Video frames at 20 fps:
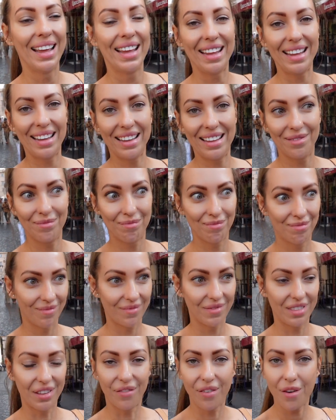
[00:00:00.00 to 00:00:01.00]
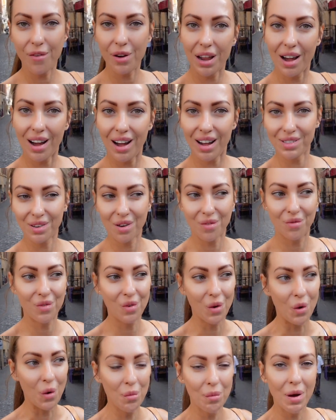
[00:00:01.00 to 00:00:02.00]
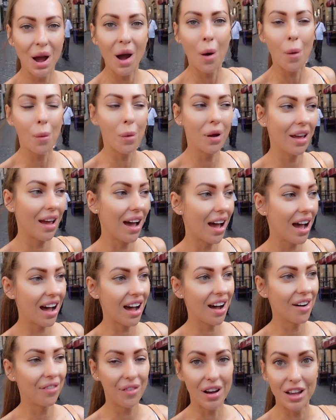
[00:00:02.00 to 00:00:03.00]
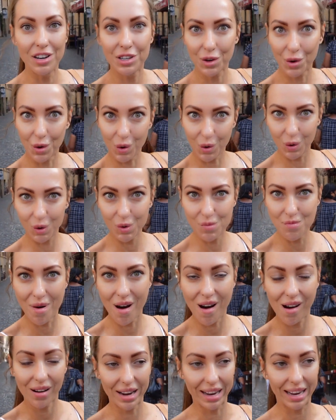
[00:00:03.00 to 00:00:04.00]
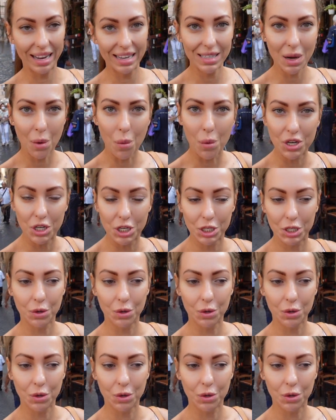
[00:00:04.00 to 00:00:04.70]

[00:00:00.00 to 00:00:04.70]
in the very heart of Rome, we have an old market which is